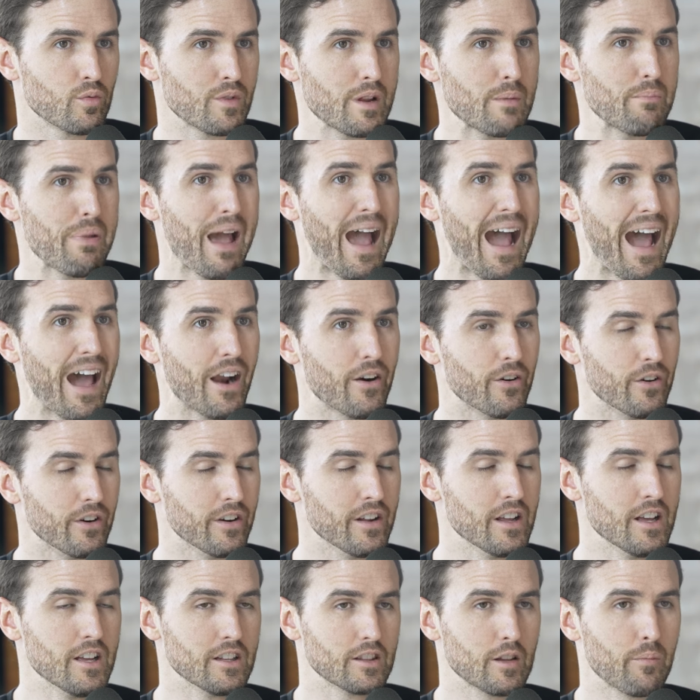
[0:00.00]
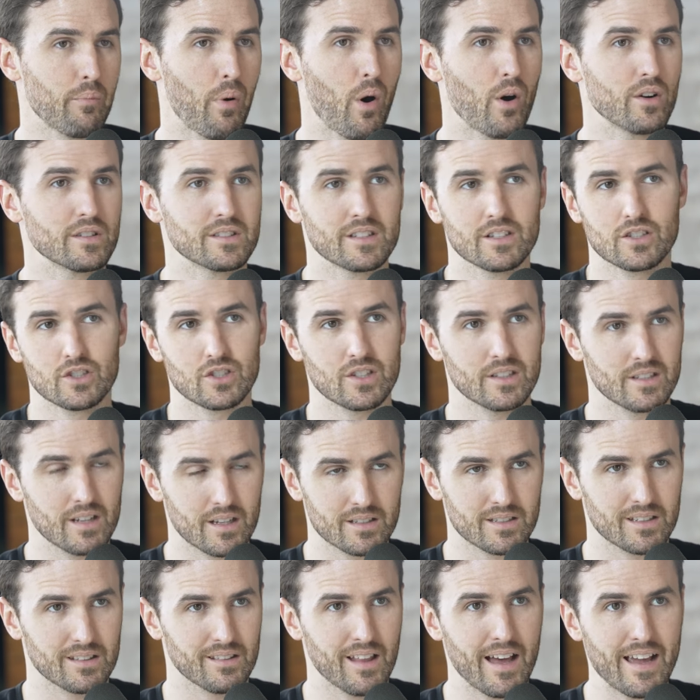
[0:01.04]
repattern the parts that she
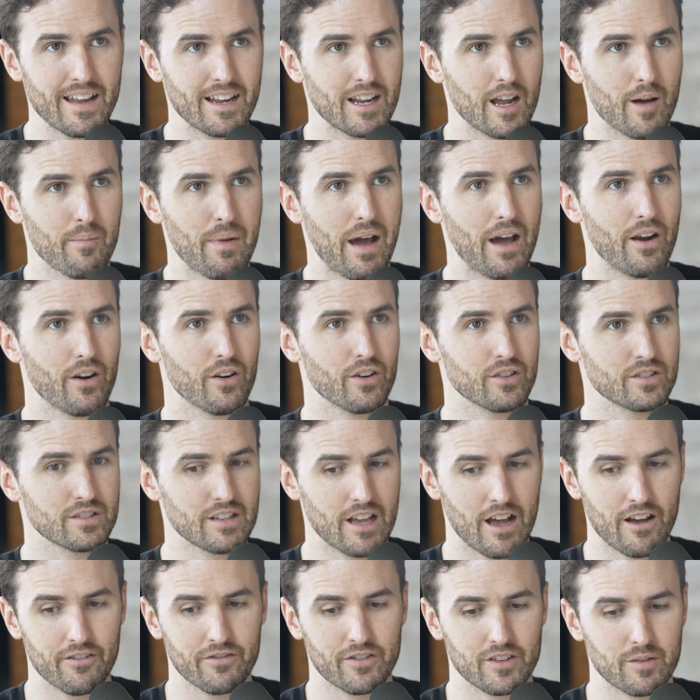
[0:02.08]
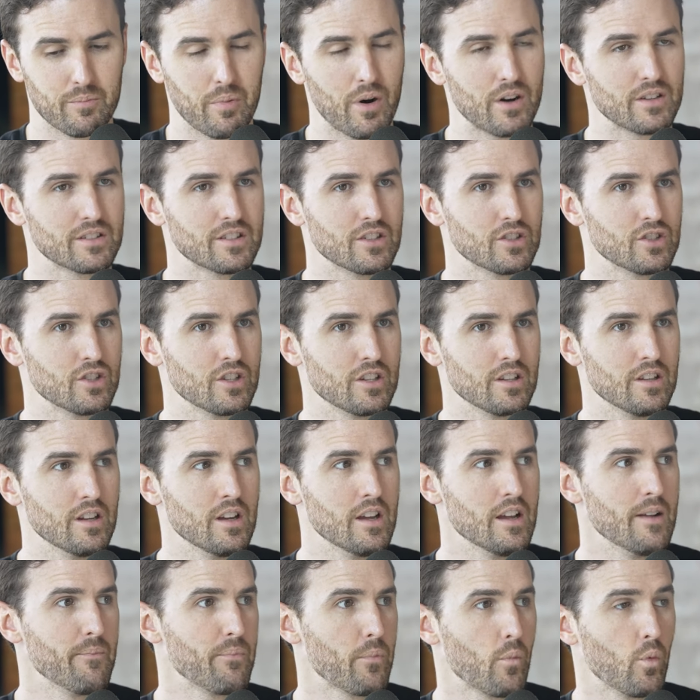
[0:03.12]
doesn't like about herself or the parts that she
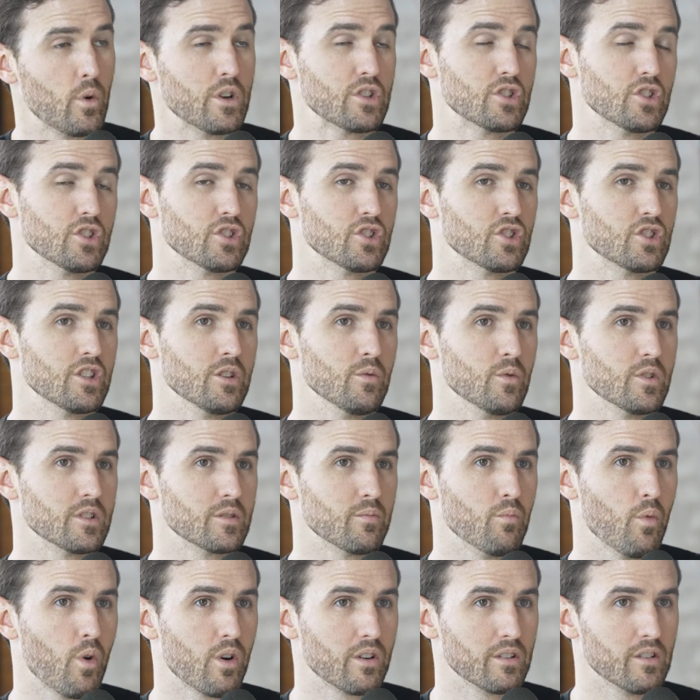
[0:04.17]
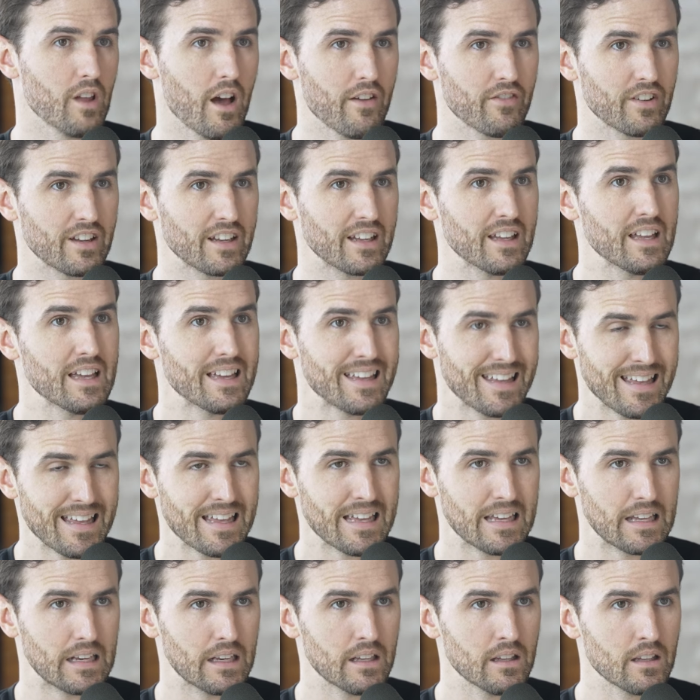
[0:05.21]
wishes she was more loving
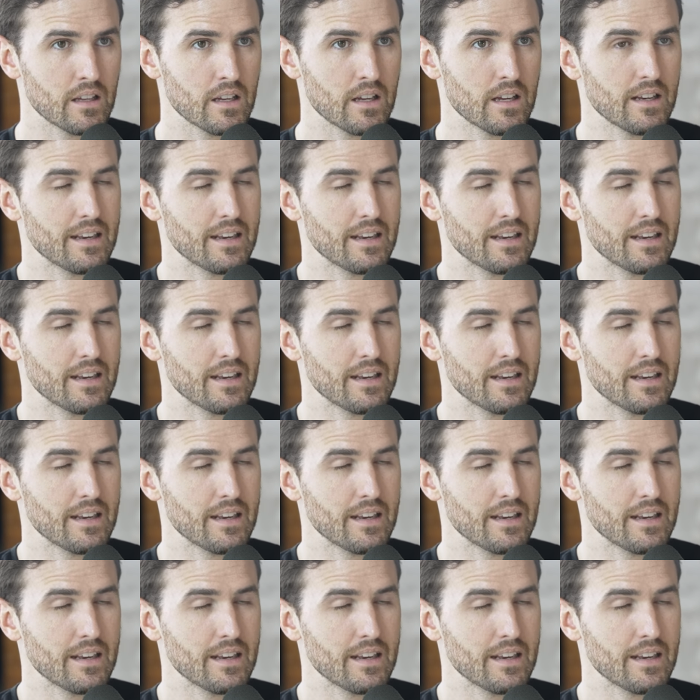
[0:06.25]
in.